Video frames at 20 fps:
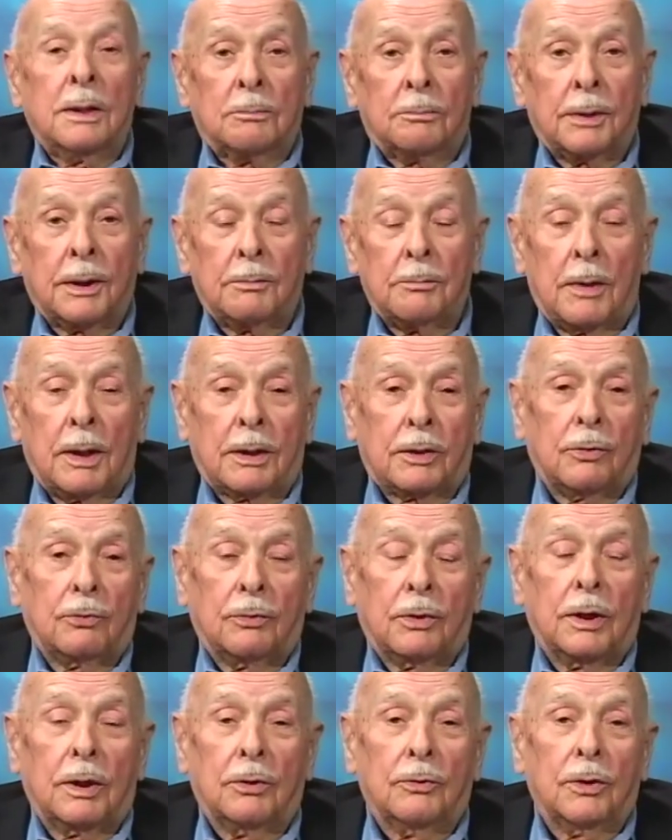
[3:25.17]
But my
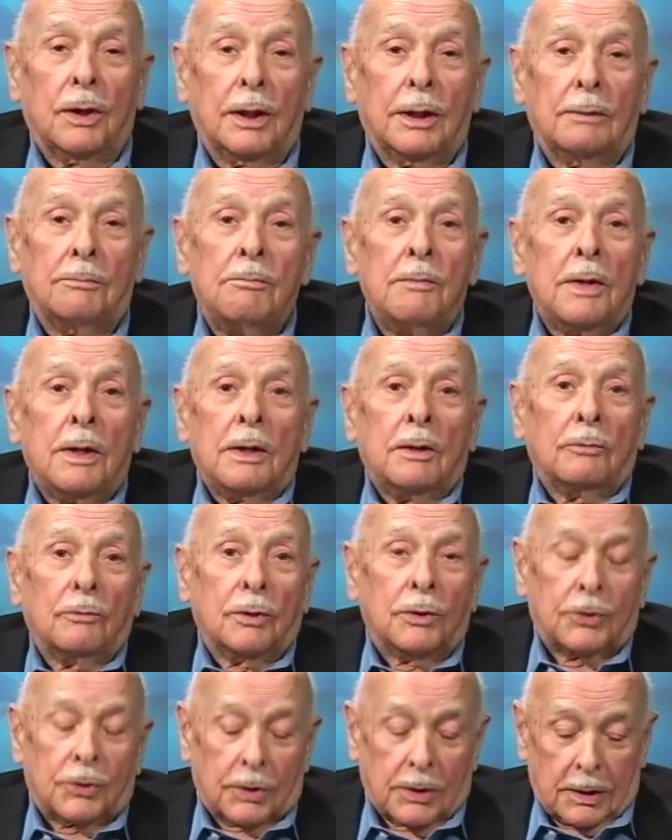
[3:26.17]
career
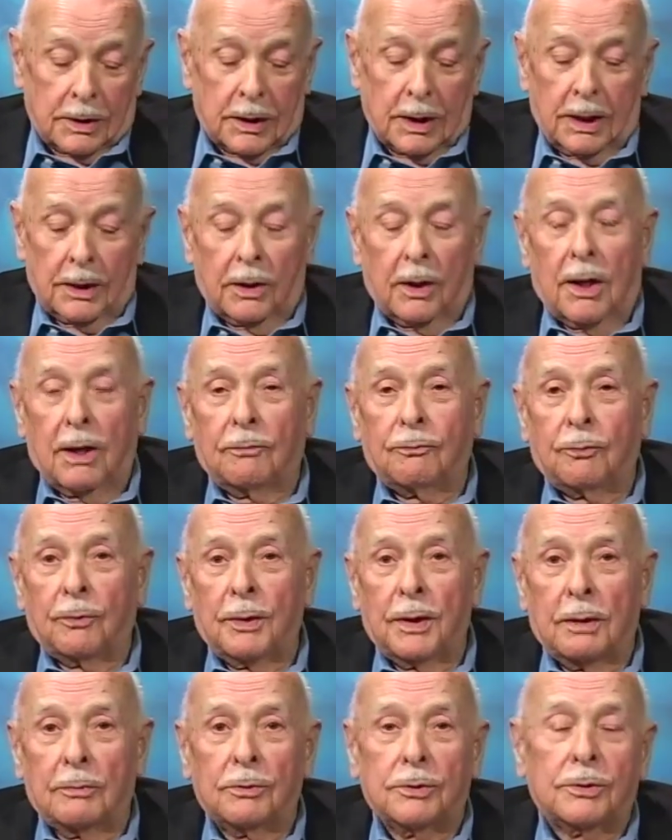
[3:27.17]
was cut off when
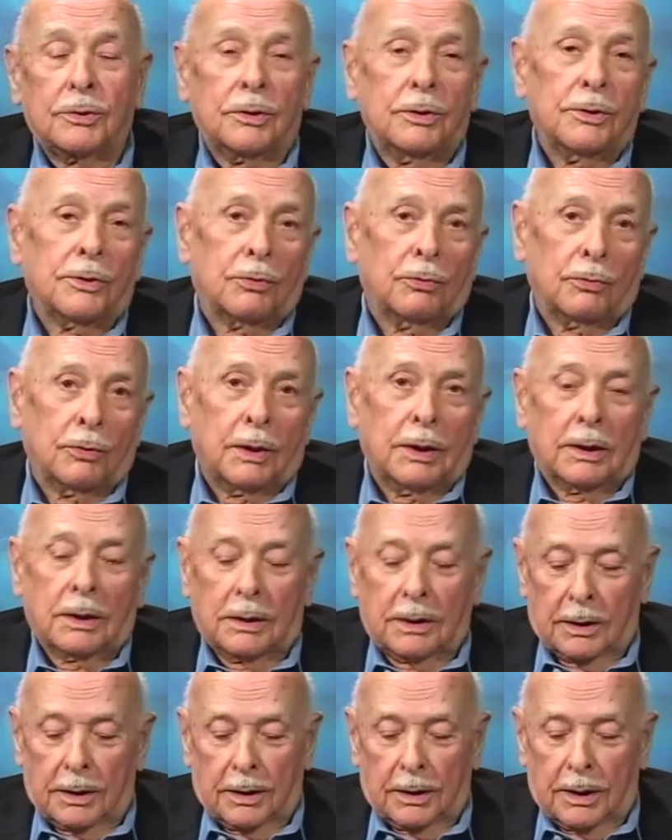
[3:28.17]
I was in Korea a
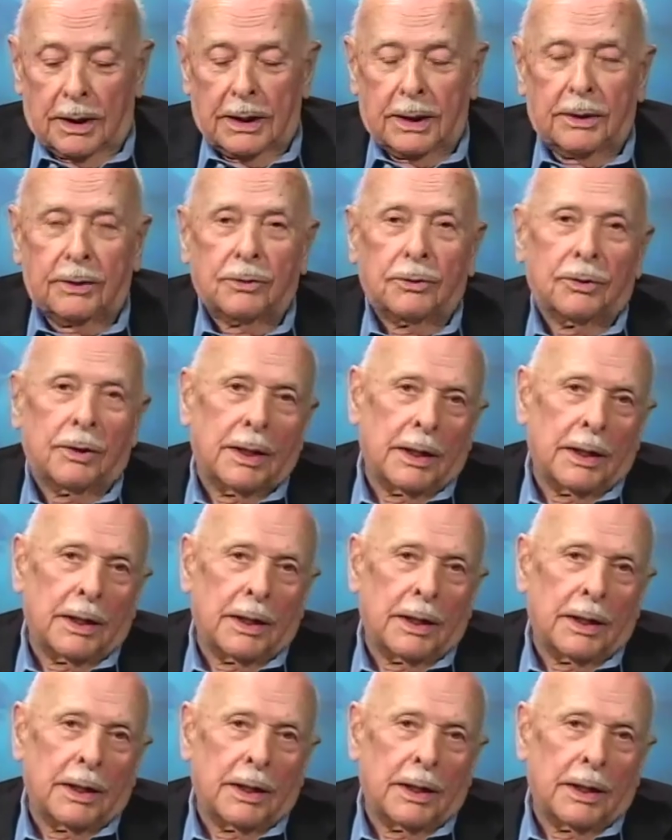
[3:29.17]
little later,